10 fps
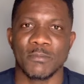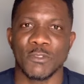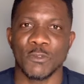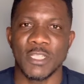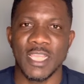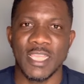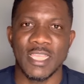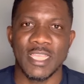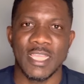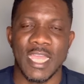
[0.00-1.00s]

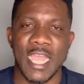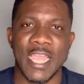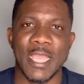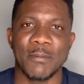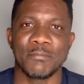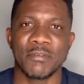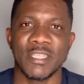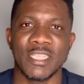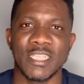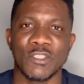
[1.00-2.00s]
Today I am
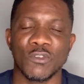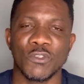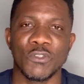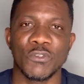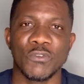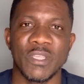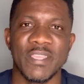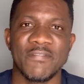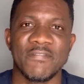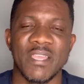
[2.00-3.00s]
bringing to you
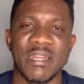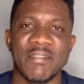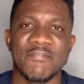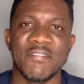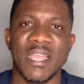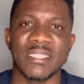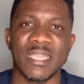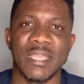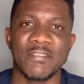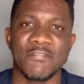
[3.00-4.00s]
a very
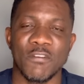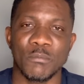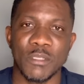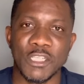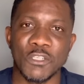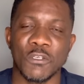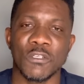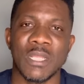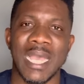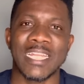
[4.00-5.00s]
vital
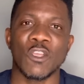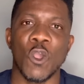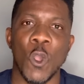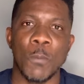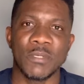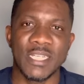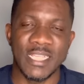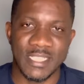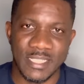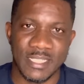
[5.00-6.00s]
information and
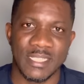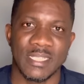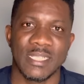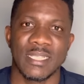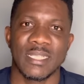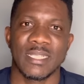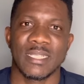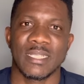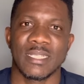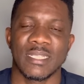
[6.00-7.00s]
update
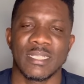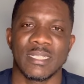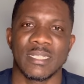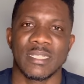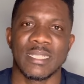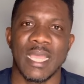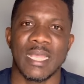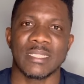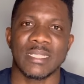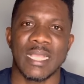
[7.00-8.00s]

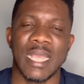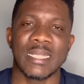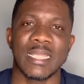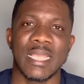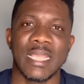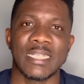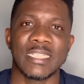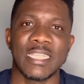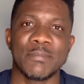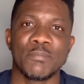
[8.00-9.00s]
that can
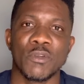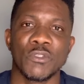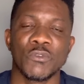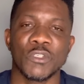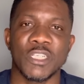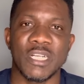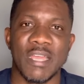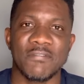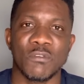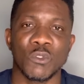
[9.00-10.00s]
enable you
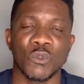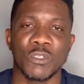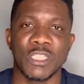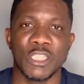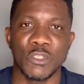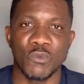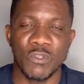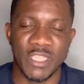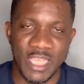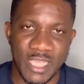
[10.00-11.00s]
travel to the
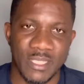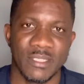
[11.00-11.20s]
UK.